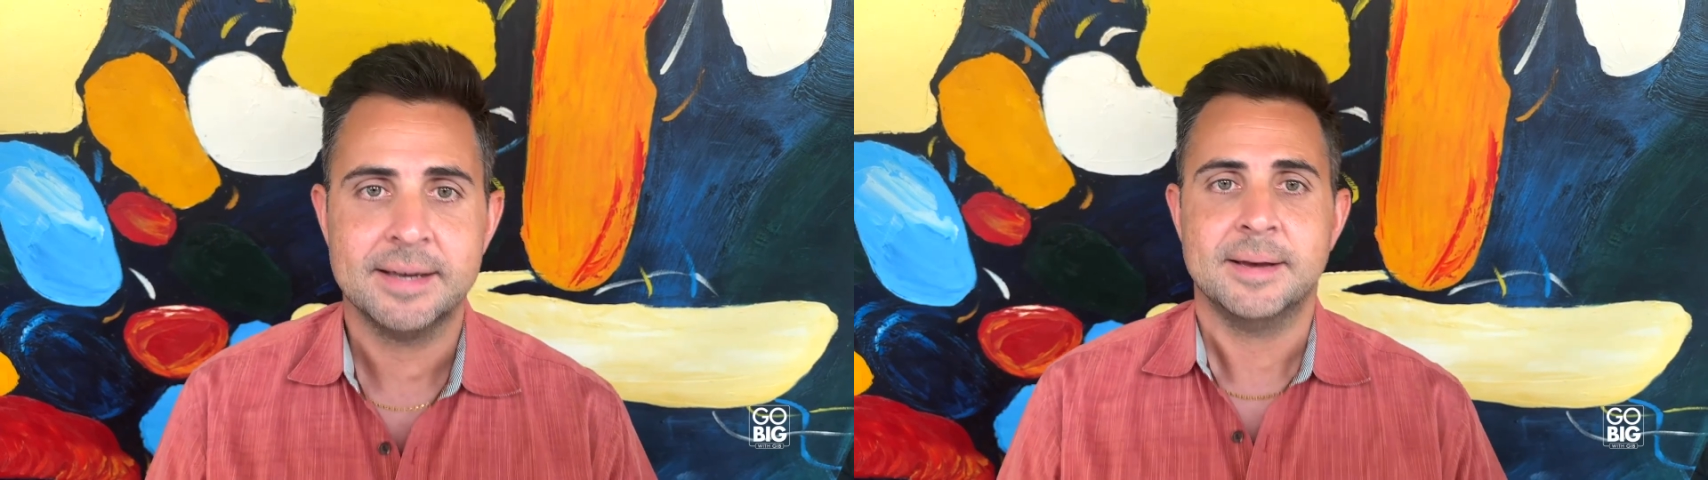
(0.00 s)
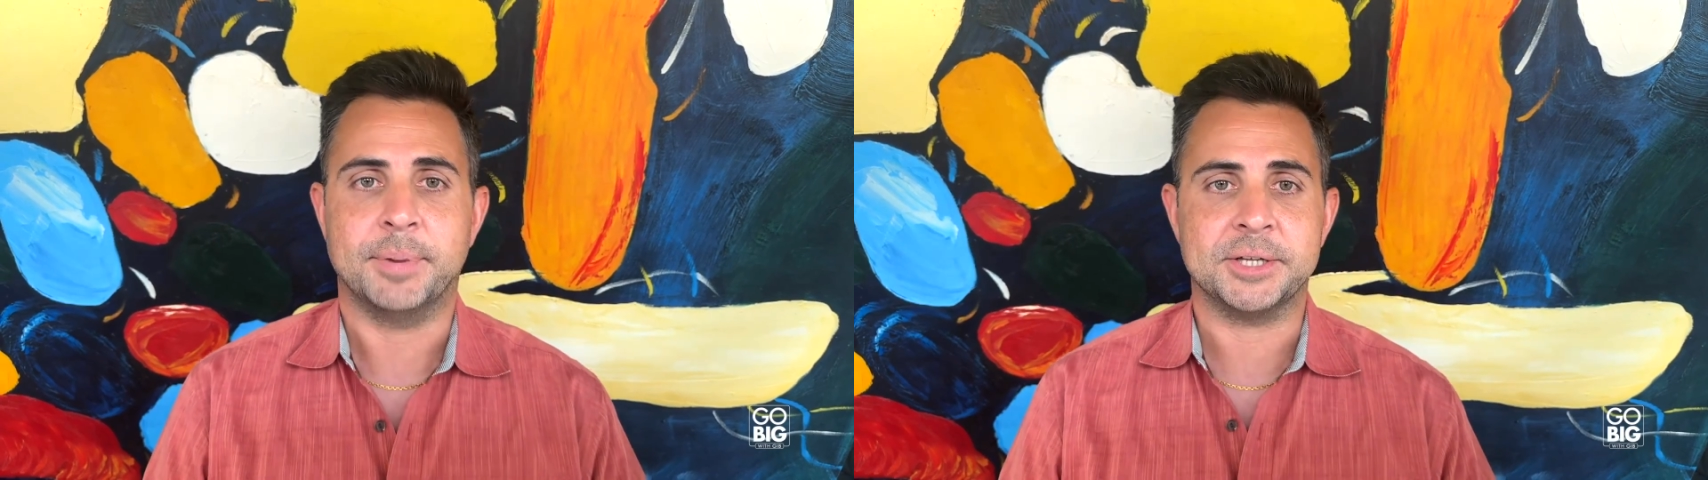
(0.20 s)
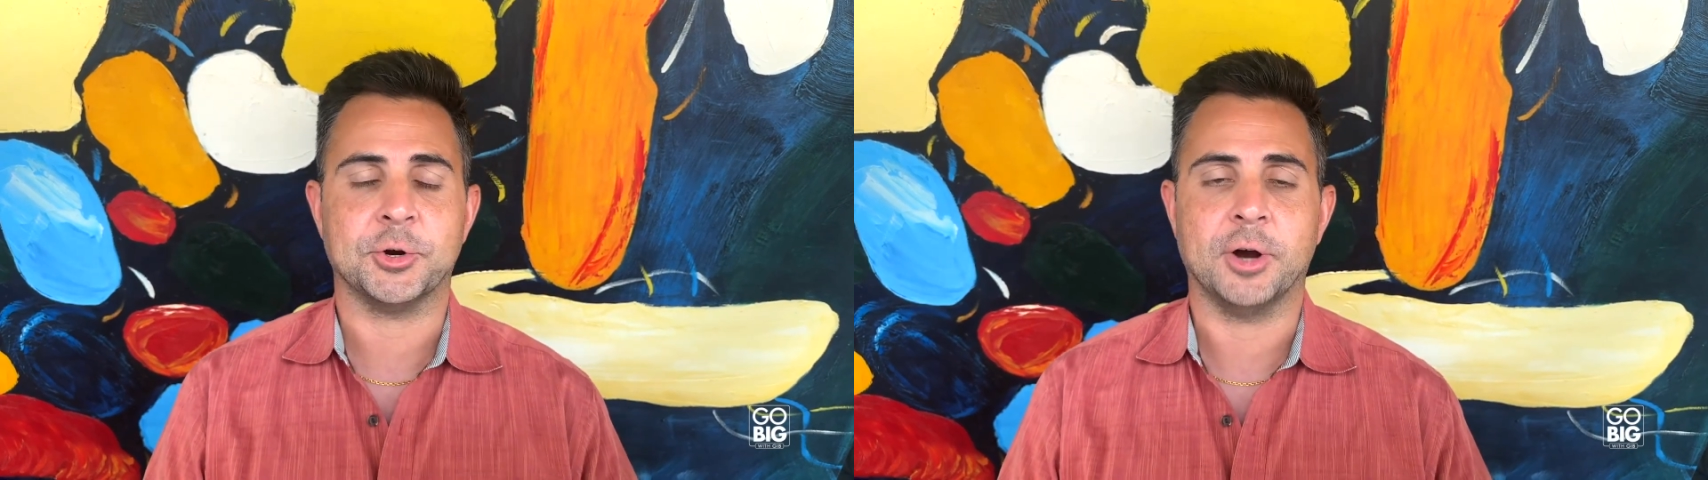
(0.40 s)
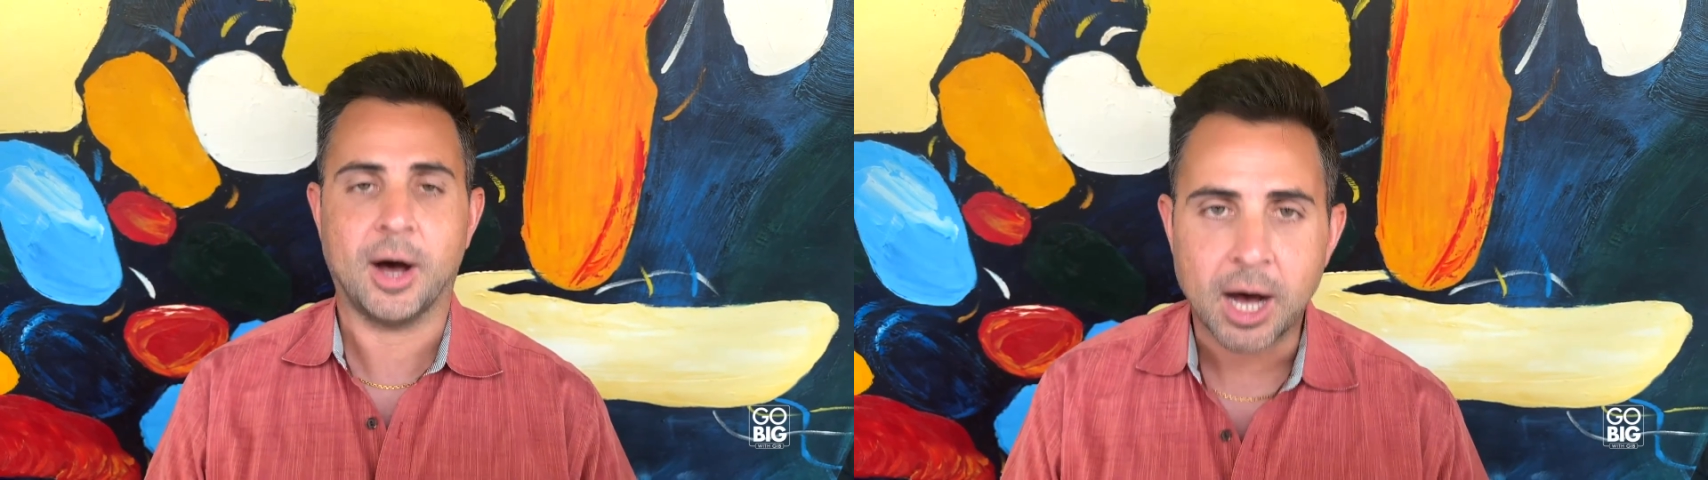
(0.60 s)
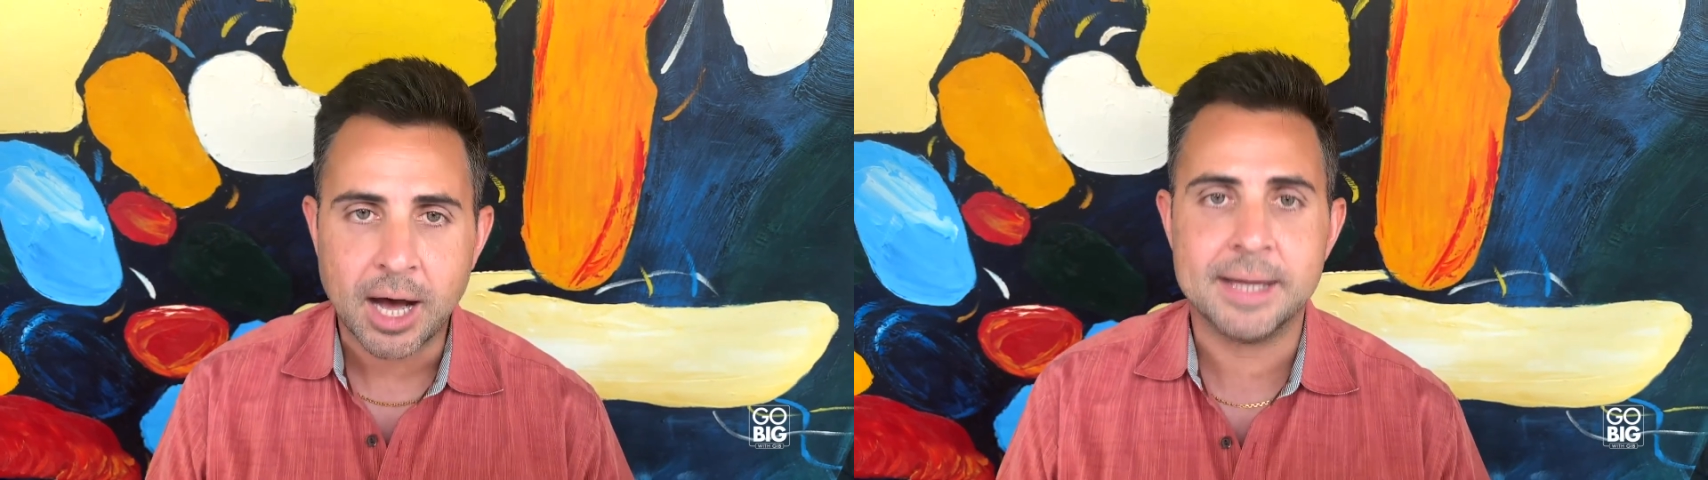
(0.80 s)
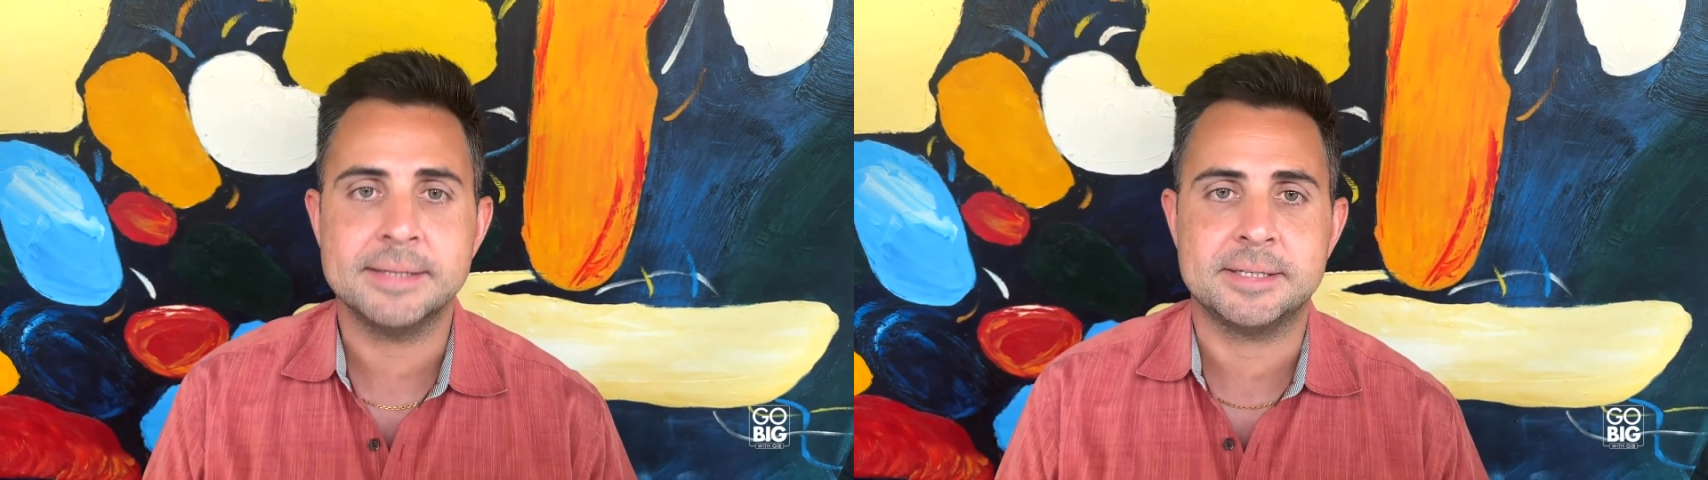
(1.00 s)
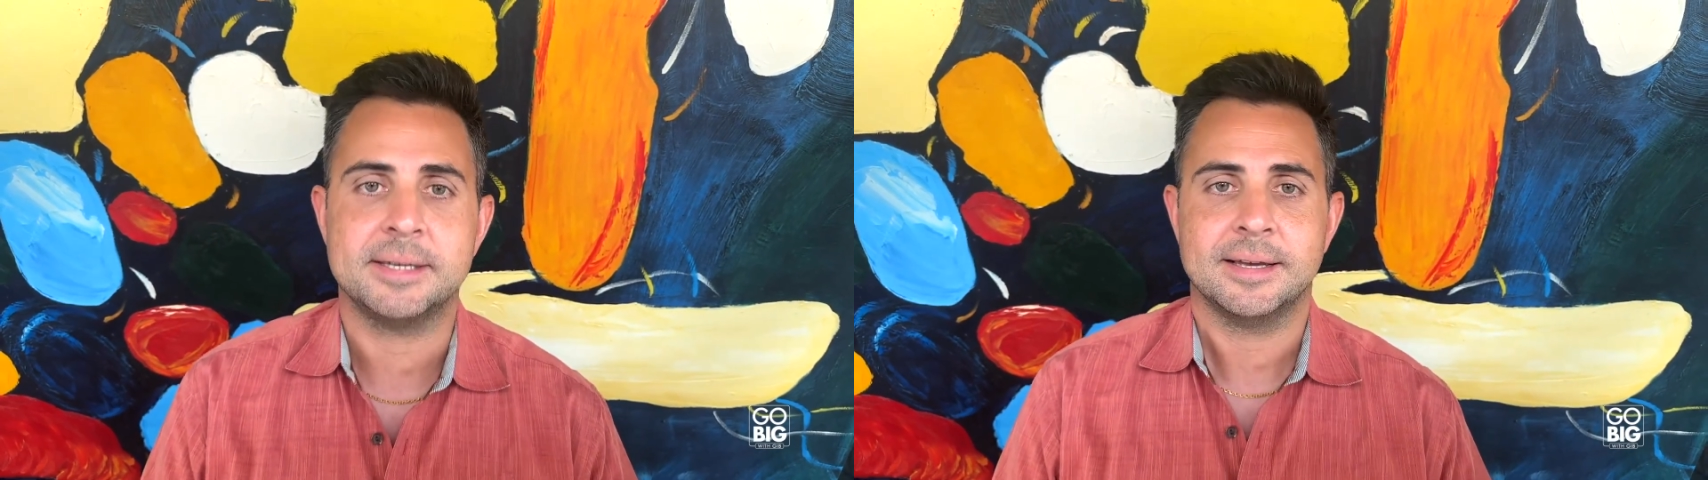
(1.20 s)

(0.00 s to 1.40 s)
but your odds